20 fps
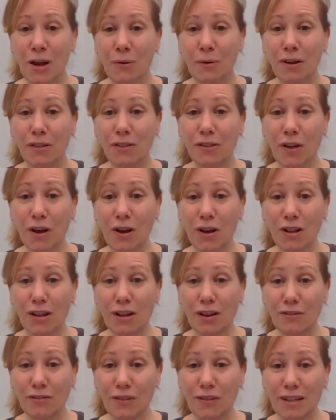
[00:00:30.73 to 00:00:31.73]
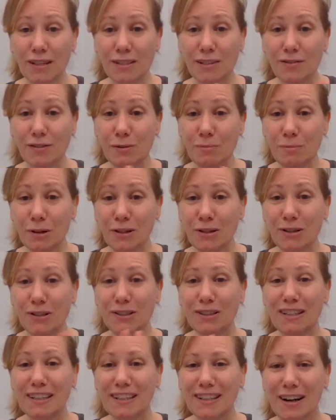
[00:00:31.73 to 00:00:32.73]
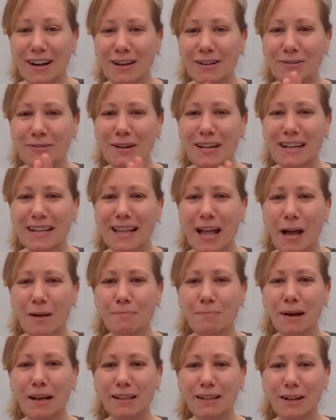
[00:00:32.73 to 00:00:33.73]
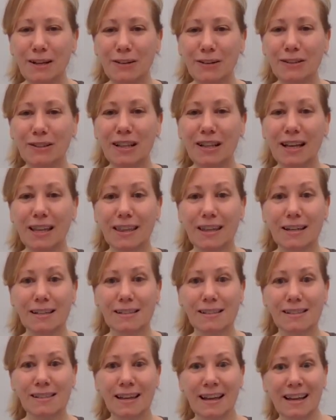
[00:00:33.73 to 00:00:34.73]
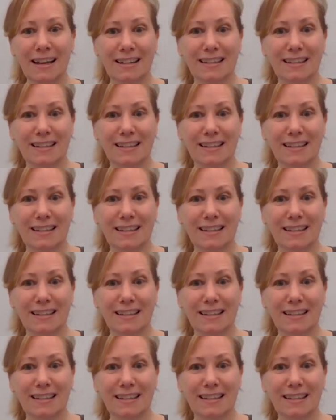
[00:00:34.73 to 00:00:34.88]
With all our friends from early on, we clap hello like this.